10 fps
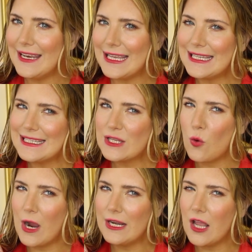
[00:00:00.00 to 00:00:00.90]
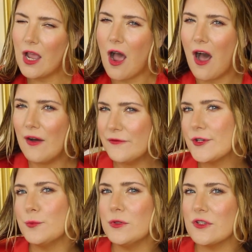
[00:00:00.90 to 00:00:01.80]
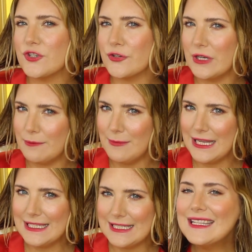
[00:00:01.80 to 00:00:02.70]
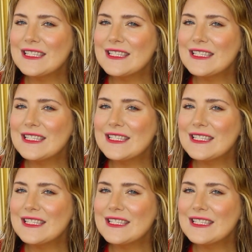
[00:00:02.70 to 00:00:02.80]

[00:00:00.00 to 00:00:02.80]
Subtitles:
It is quite a comfortable treatment.